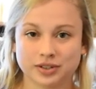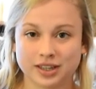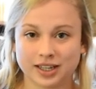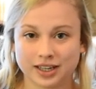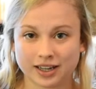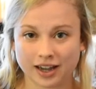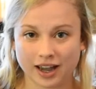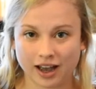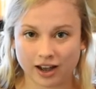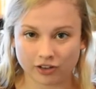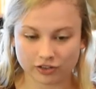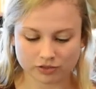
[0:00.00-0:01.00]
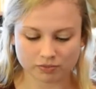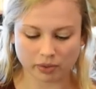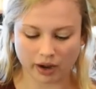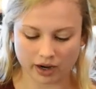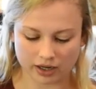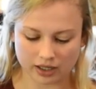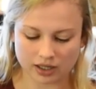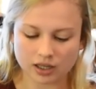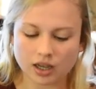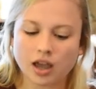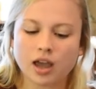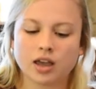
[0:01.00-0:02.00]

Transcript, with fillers: the elf body.